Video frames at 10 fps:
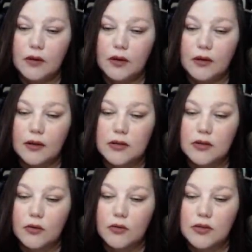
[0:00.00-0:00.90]
Let, let's
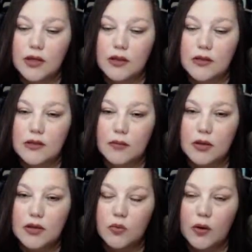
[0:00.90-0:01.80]
go set this up
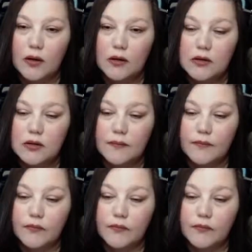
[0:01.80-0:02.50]
because why not?